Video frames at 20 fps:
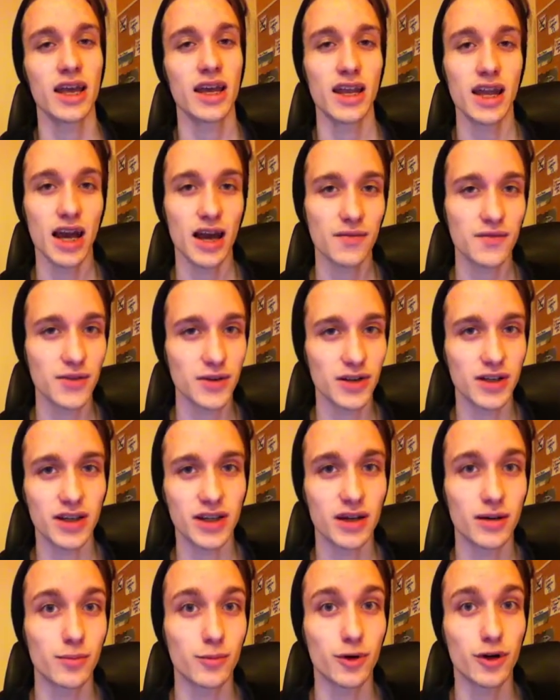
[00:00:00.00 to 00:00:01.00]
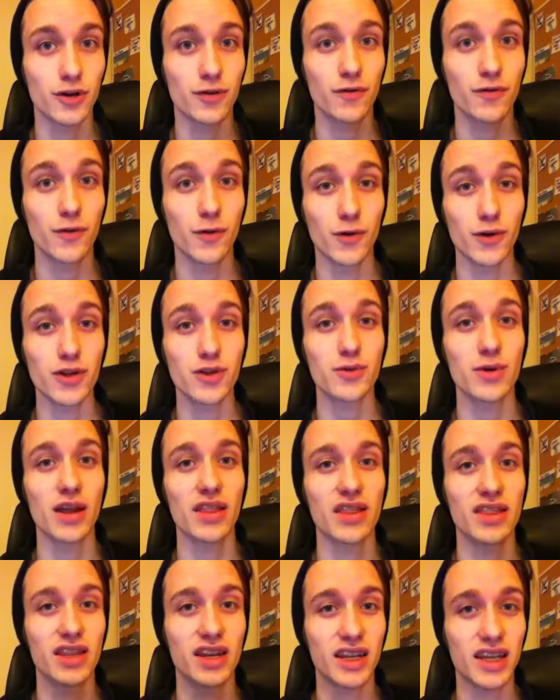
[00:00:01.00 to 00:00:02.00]
and have your income work for you
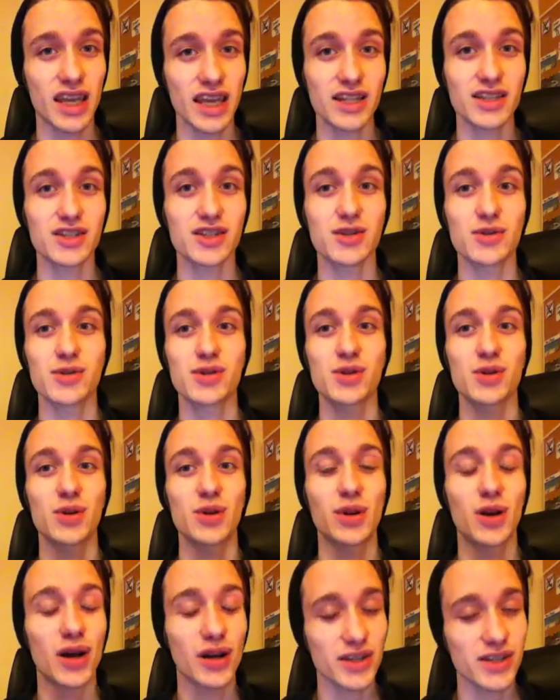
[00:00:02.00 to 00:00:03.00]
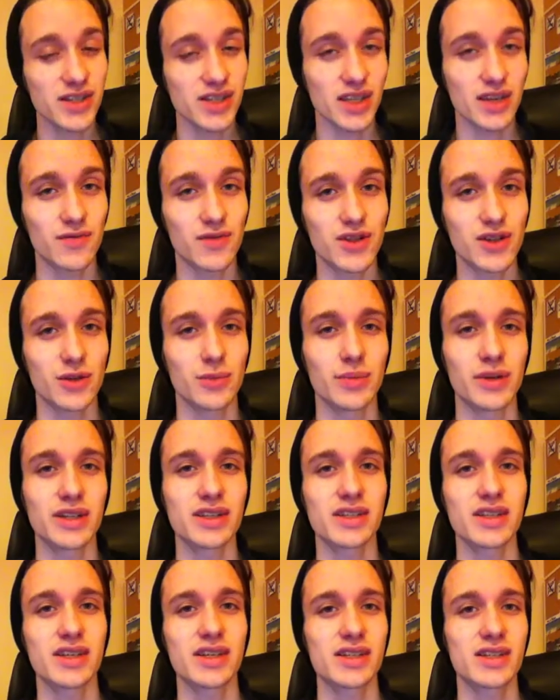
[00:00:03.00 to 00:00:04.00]
rather than against you, so you're not a slave to your
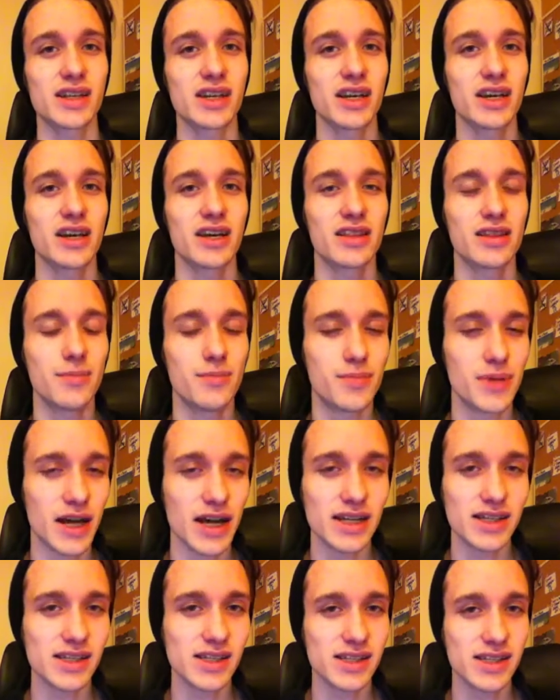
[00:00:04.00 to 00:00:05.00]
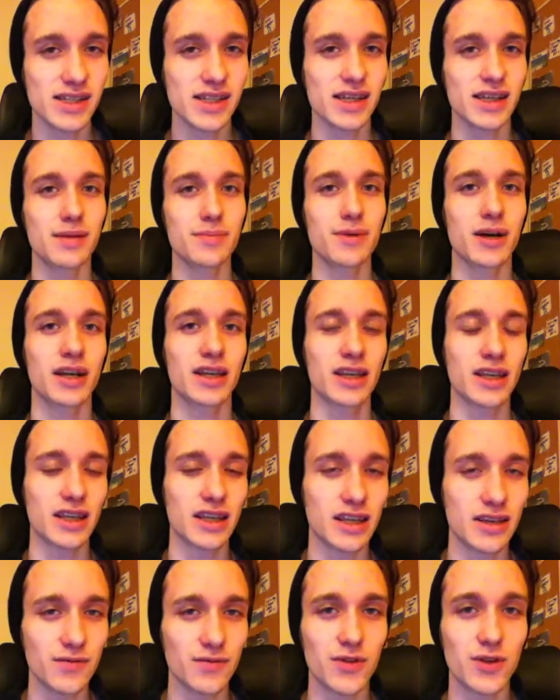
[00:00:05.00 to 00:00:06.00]
business, the best tip I can
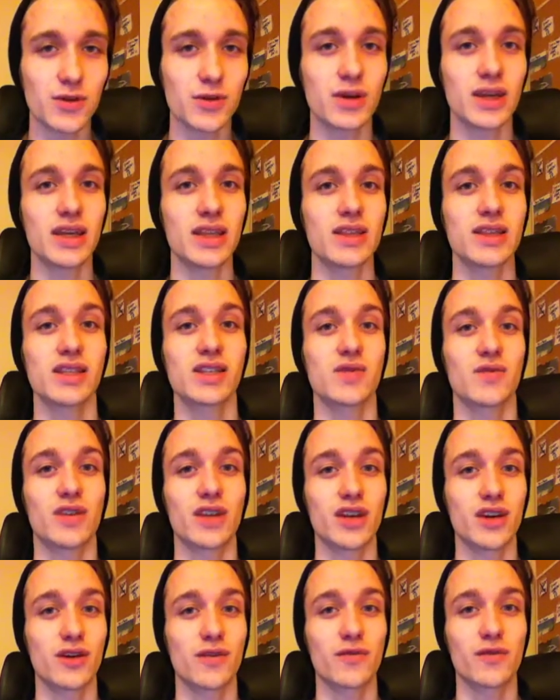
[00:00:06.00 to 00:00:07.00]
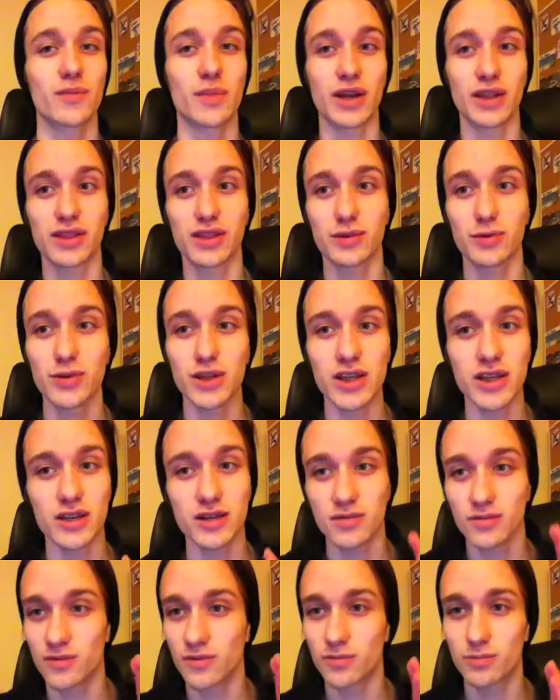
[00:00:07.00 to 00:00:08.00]
give you in this video from my
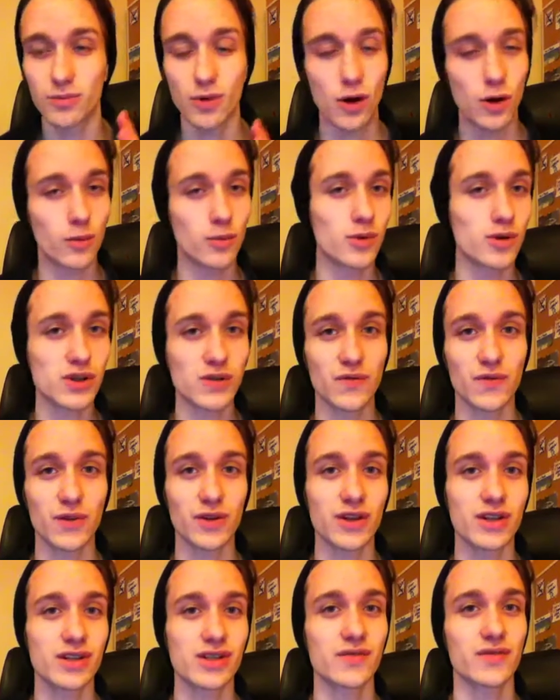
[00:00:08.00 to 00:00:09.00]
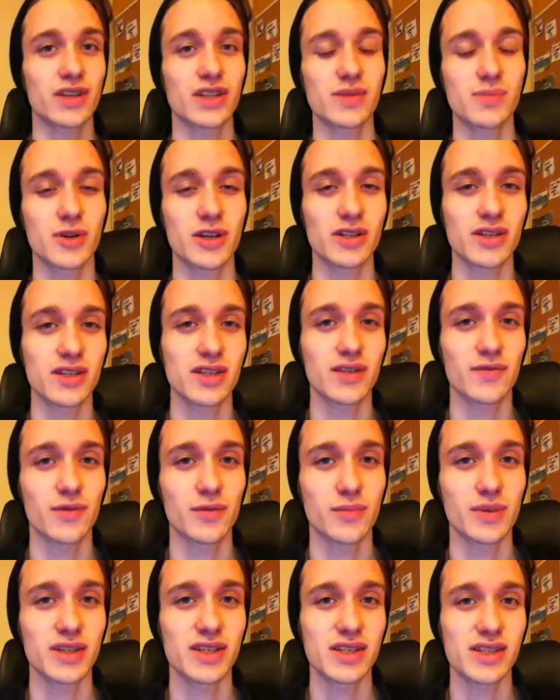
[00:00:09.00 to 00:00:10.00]
three almost four years of experience in
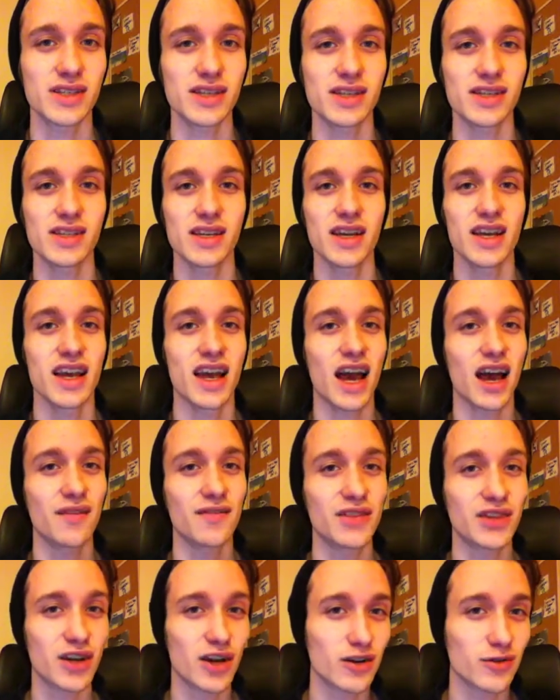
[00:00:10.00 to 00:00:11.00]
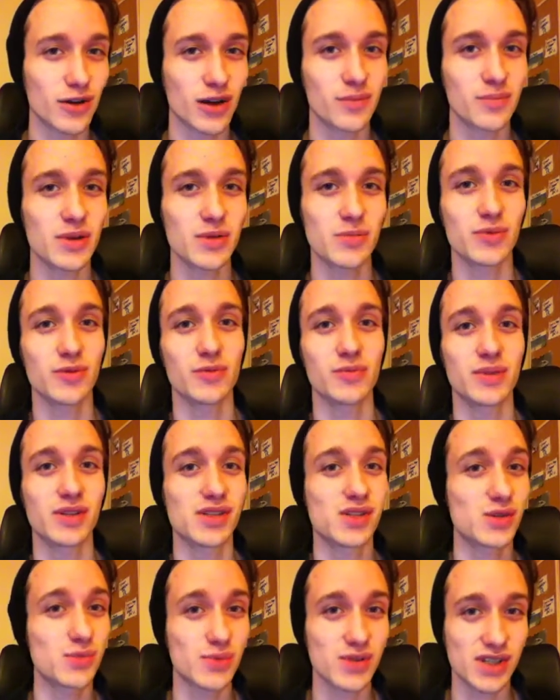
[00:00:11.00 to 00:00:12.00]
different businesses, having gotten around people who've been
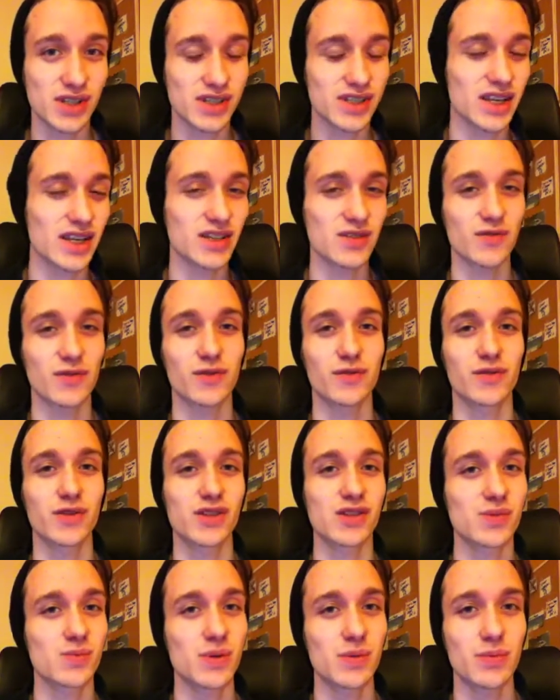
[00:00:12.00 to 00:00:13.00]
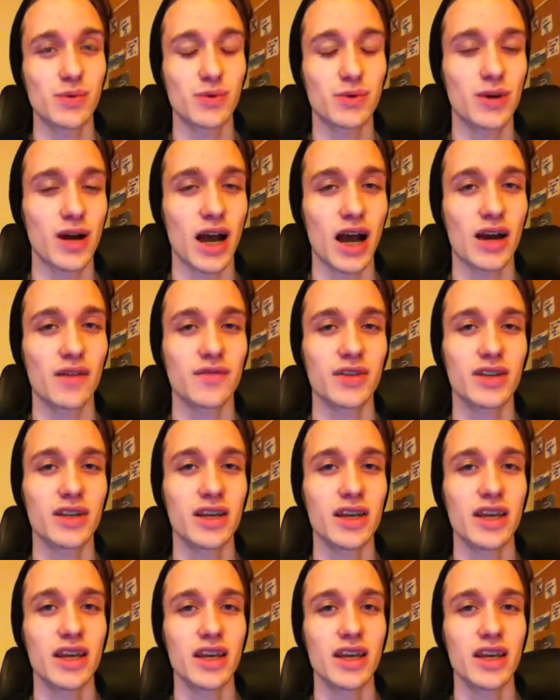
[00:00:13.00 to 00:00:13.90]
super successful versus people who haven't,